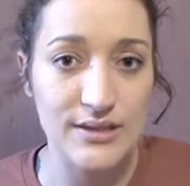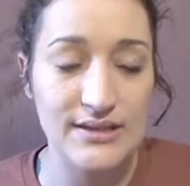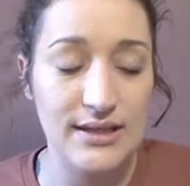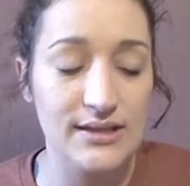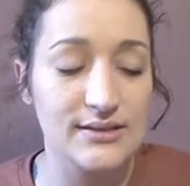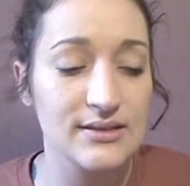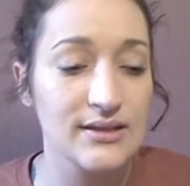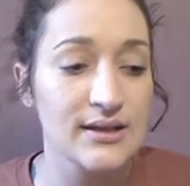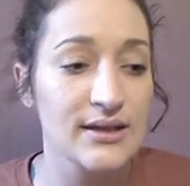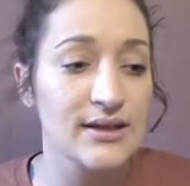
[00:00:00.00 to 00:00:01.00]
it.
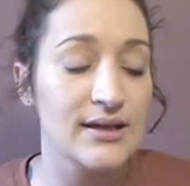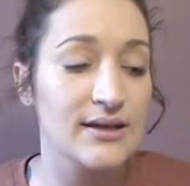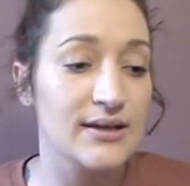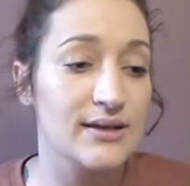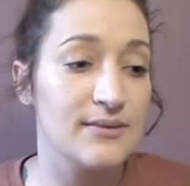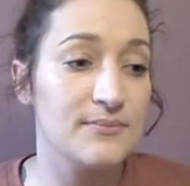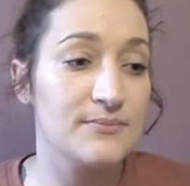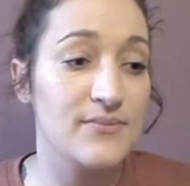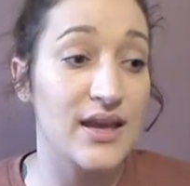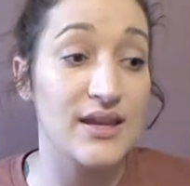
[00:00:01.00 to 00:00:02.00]

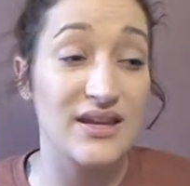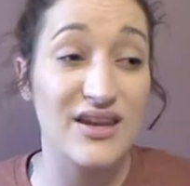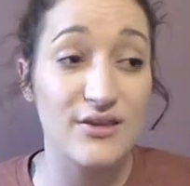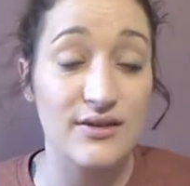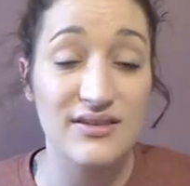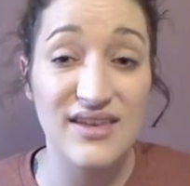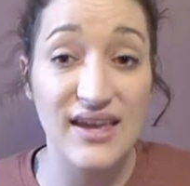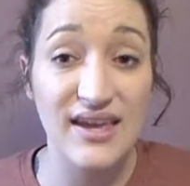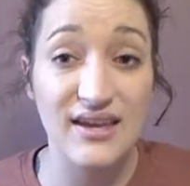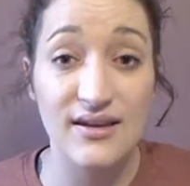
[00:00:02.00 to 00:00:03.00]
And another
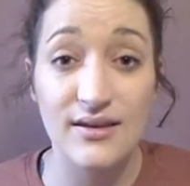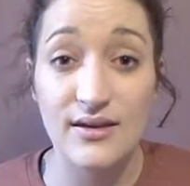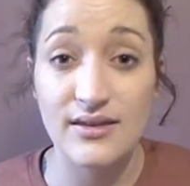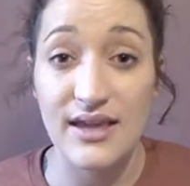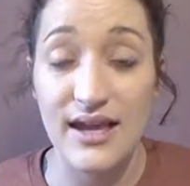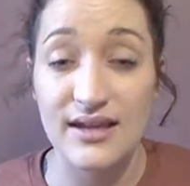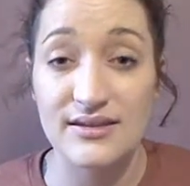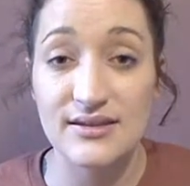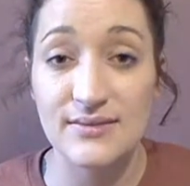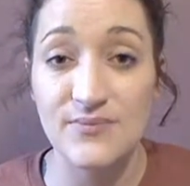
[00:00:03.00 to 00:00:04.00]
thing that,
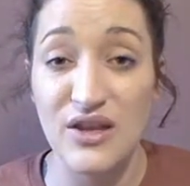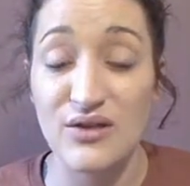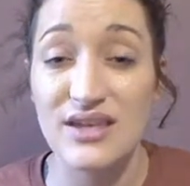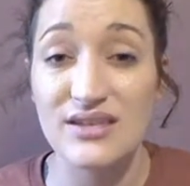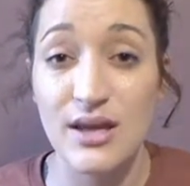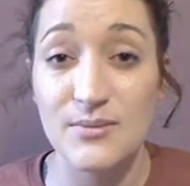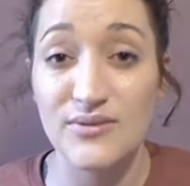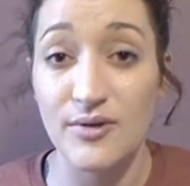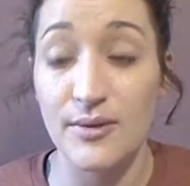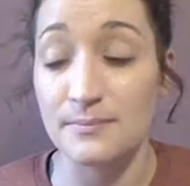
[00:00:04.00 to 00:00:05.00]
this comes
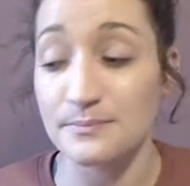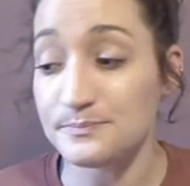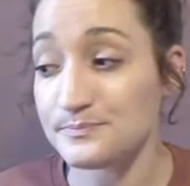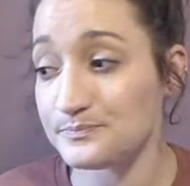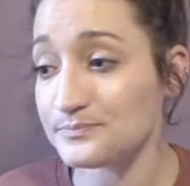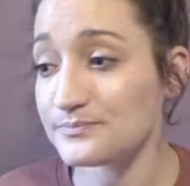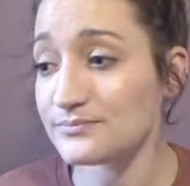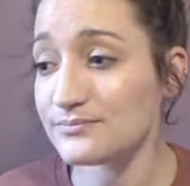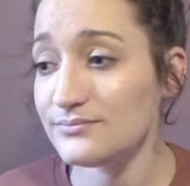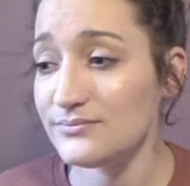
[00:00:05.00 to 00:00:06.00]
from
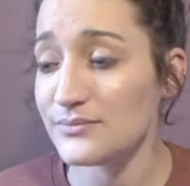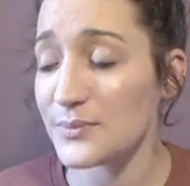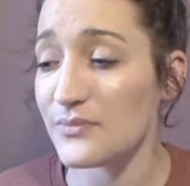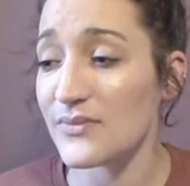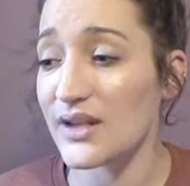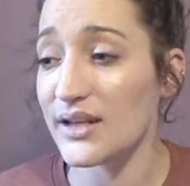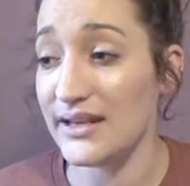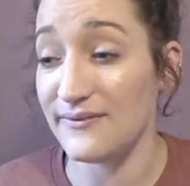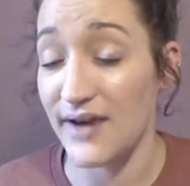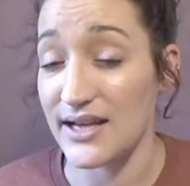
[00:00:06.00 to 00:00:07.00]

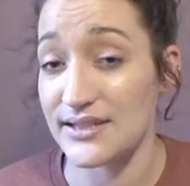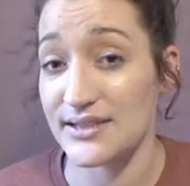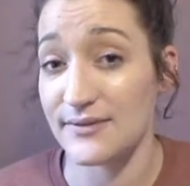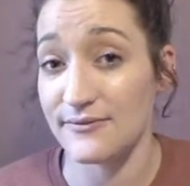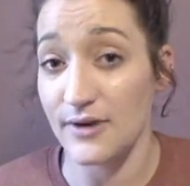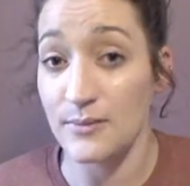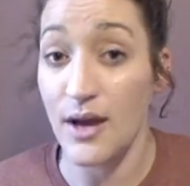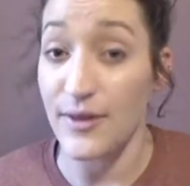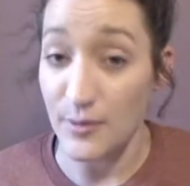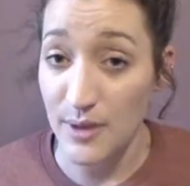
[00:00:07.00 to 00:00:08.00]
advice from
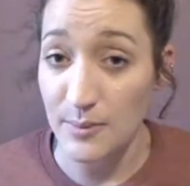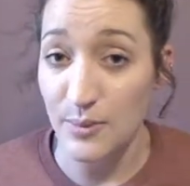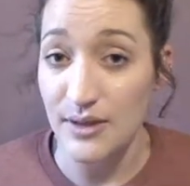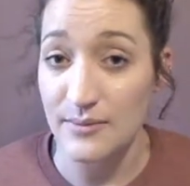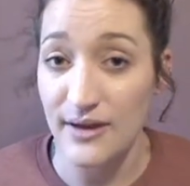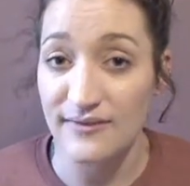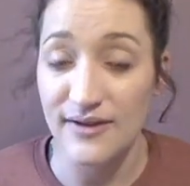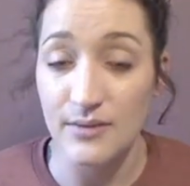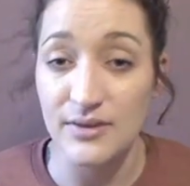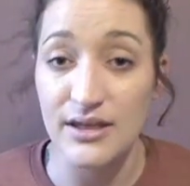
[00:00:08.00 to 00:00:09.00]
other people in my
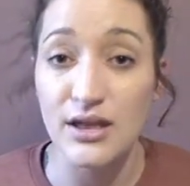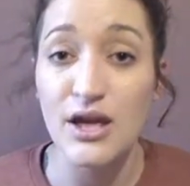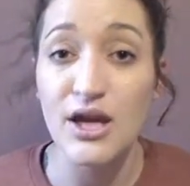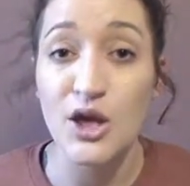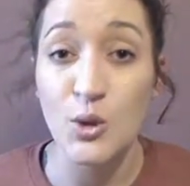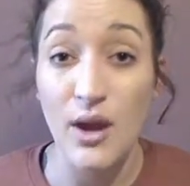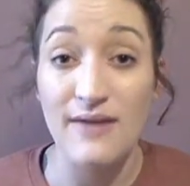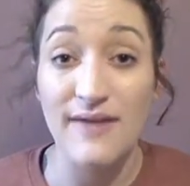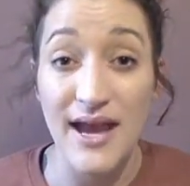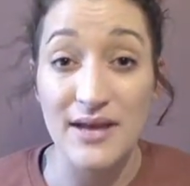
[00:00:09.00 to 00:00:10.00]
family who
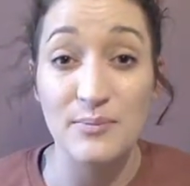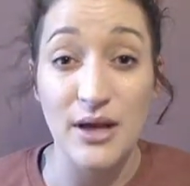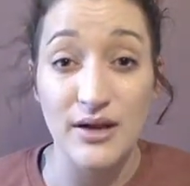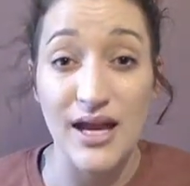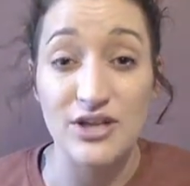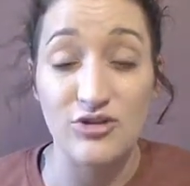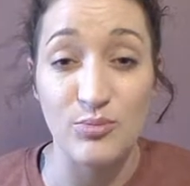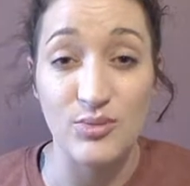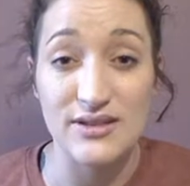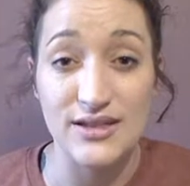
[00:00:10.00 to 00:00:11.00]
have had bariatric
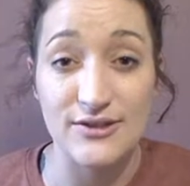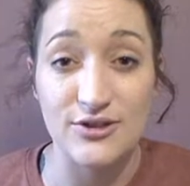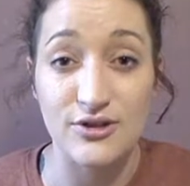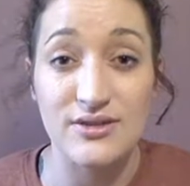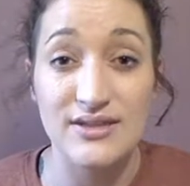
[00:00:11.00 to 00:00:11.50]
procedures.